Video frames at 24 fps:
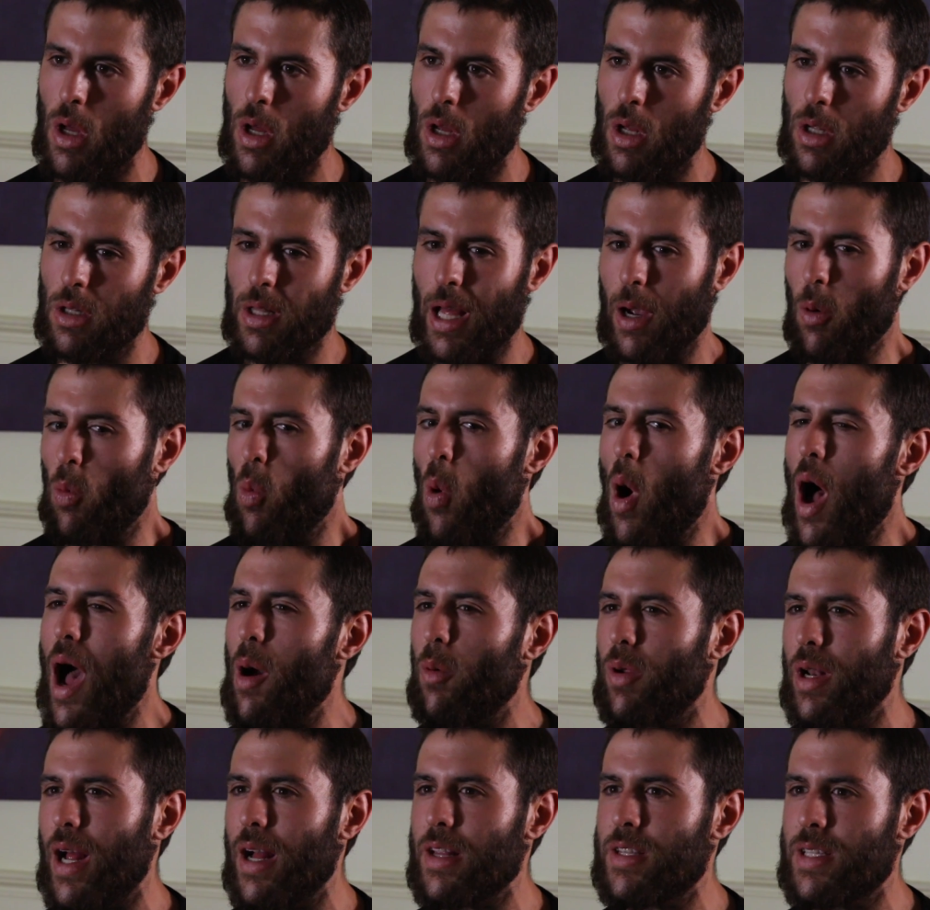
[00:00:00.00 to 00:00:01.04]
Yeah. Like, why
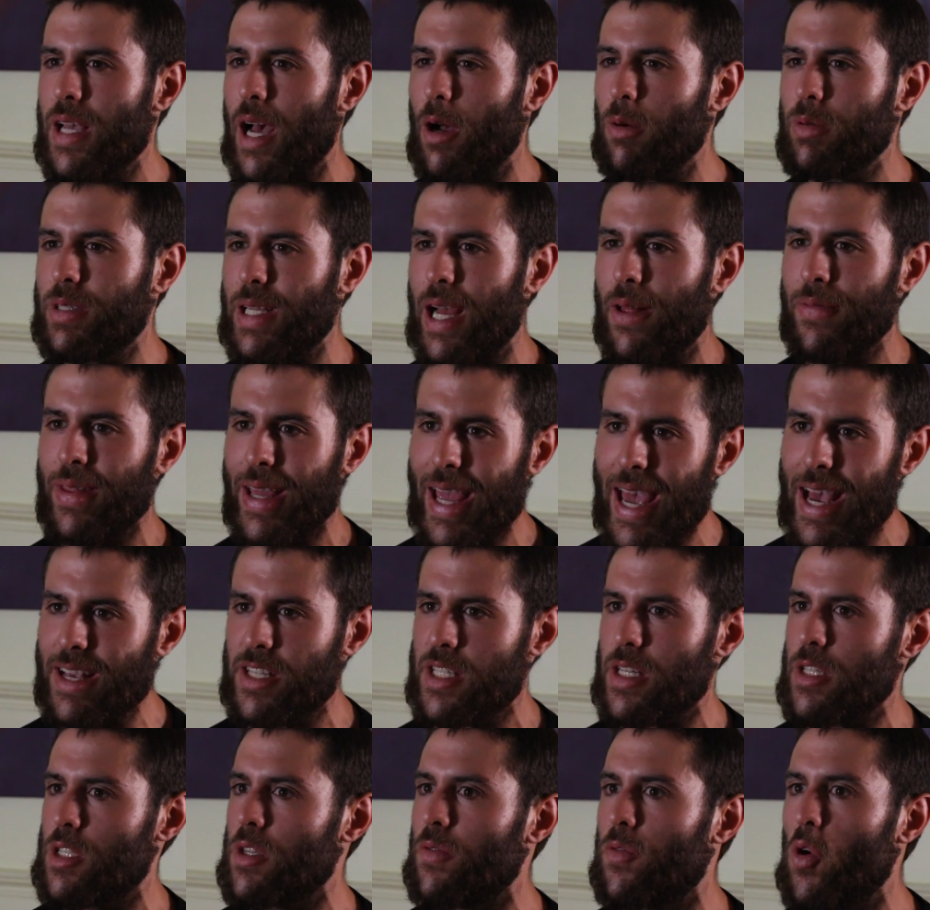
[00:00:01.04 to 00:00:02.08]
would I dull down the
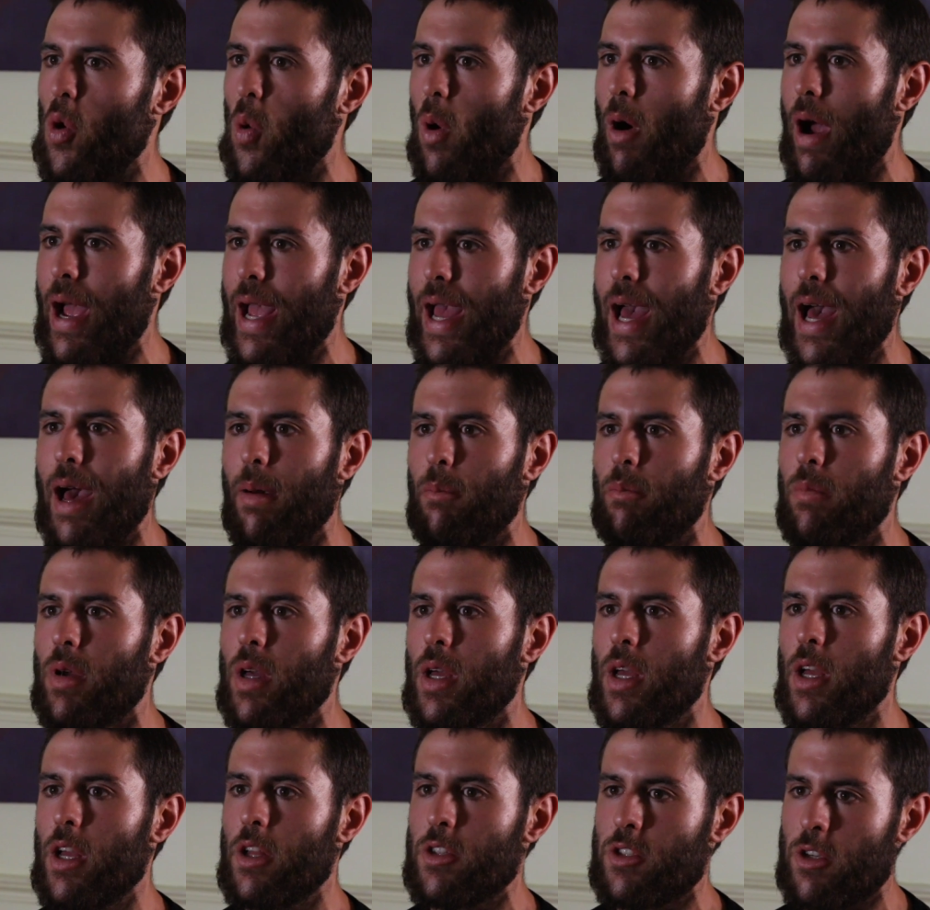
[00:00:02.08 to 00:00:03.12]
essence of who I am
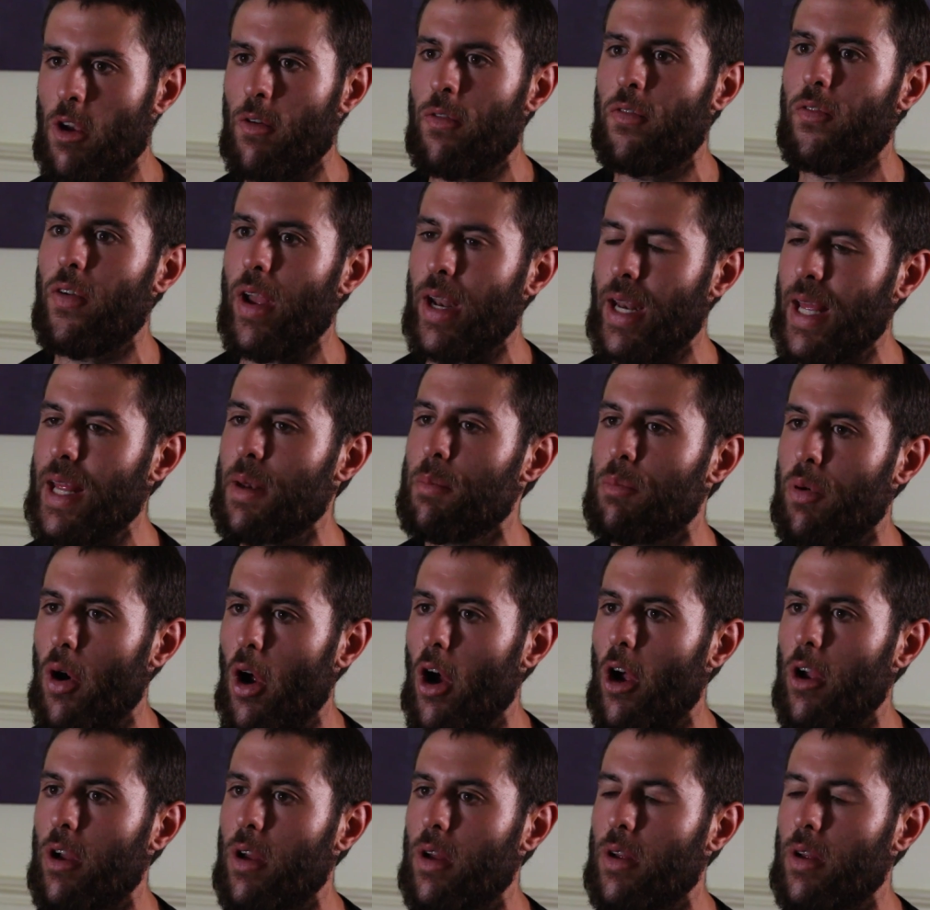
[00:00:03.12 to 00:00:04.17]
to fit in, bro?